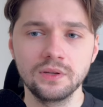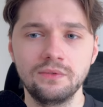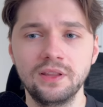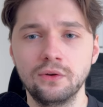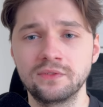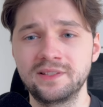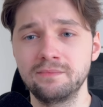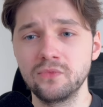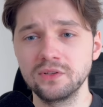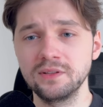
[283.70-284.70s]
One of the
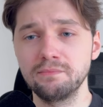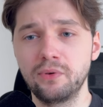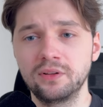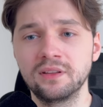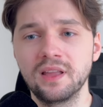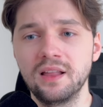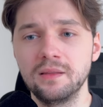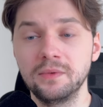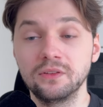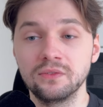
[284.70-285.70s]
most important
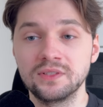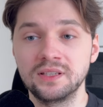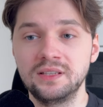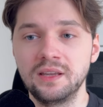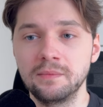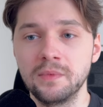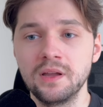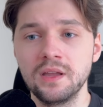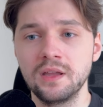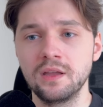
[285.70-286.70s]
elements of the game,
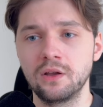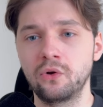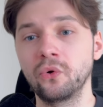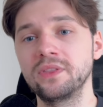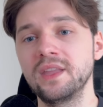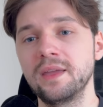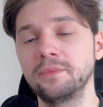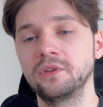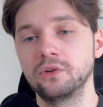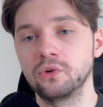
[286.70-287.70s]

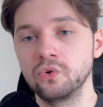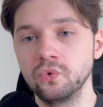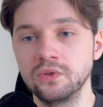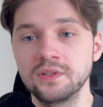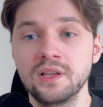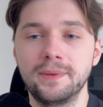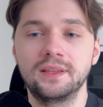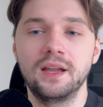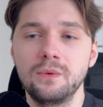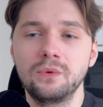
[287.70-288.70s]
codenamed runes.
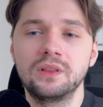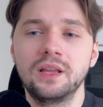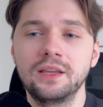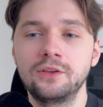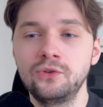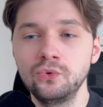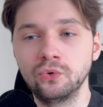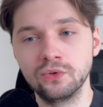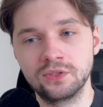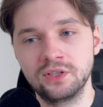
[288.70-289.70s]
But would like you
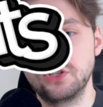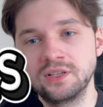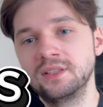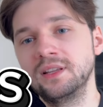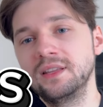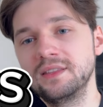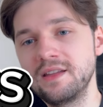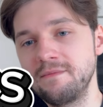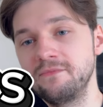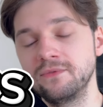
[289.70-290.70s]
to suggest a
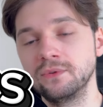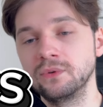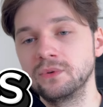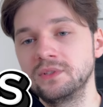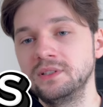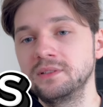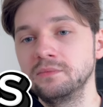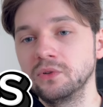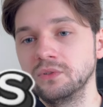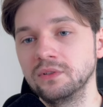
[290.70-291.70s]
name for these
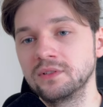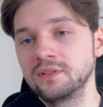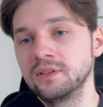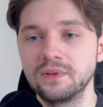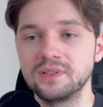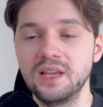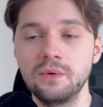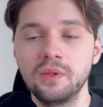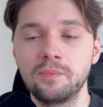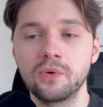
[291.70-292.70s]
models. They
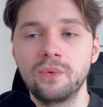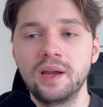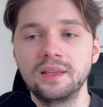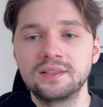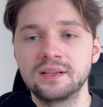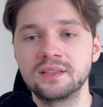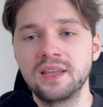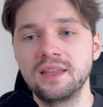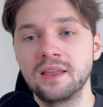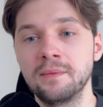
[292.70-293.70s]
will provide
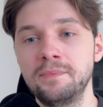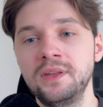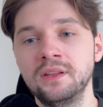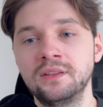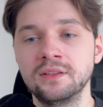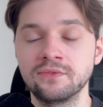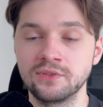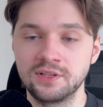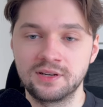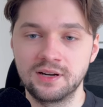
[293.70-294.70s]
certain abilities for
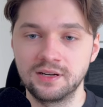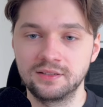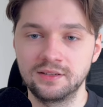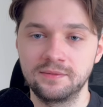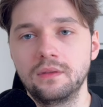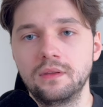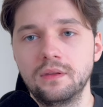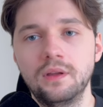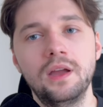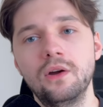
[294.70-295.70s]
the character.
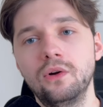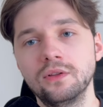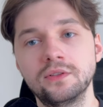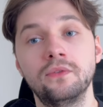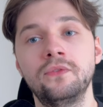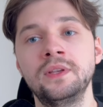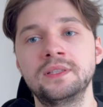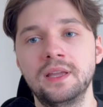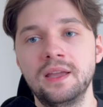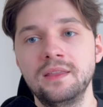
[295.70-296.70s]
I also
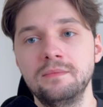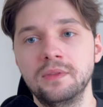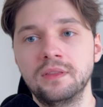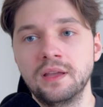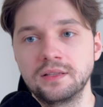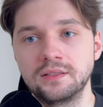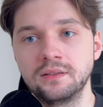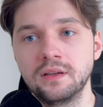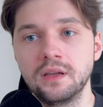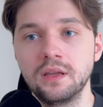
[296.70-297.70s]
fixed enemy death.
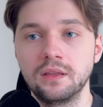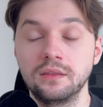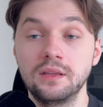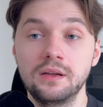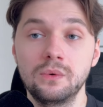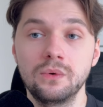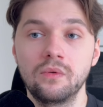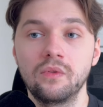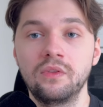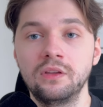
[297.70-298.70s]
Now
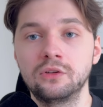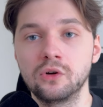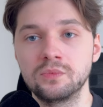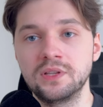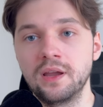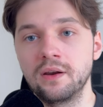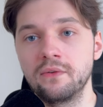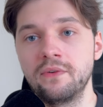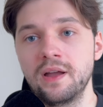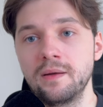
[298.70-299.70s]
they drop their
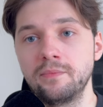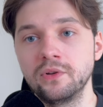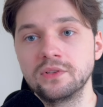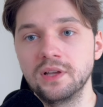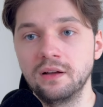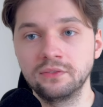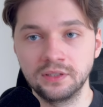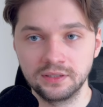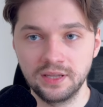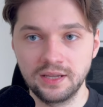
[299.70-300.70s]
weapons
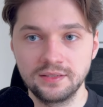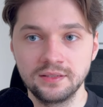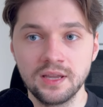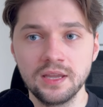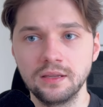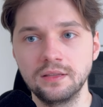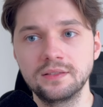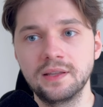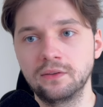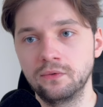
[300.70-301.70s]
after death
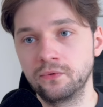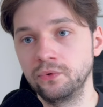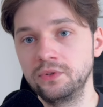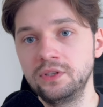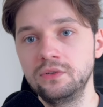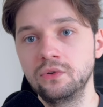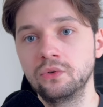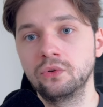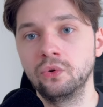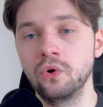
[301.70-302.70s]
instead of
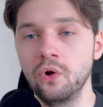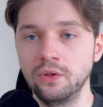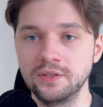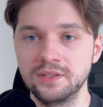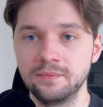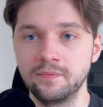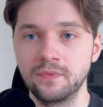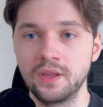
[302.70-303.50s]
continuing to hold them.